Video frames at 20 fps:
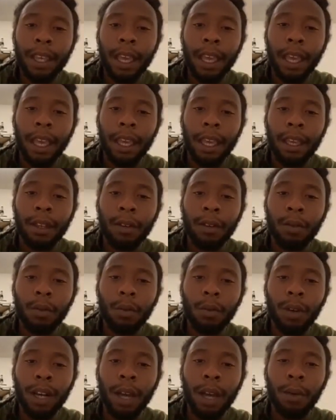And
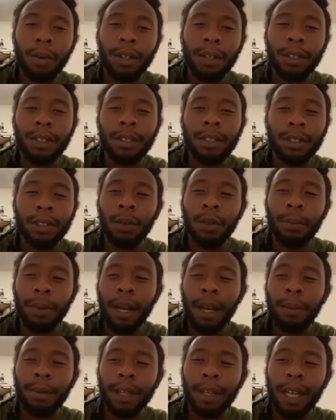what I wanted to do with
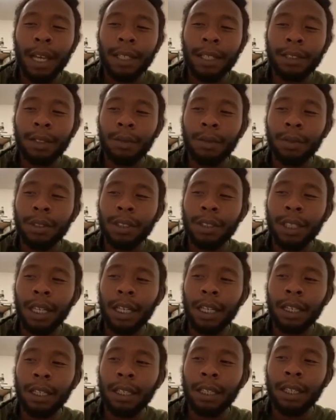Bambalacha was
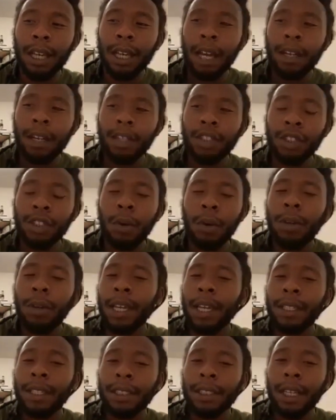like kind of
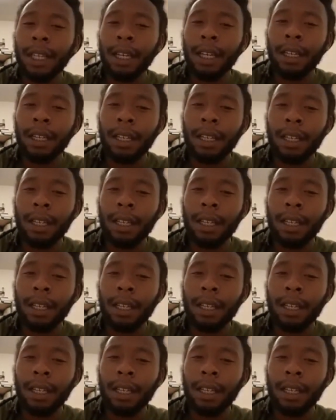showcase that.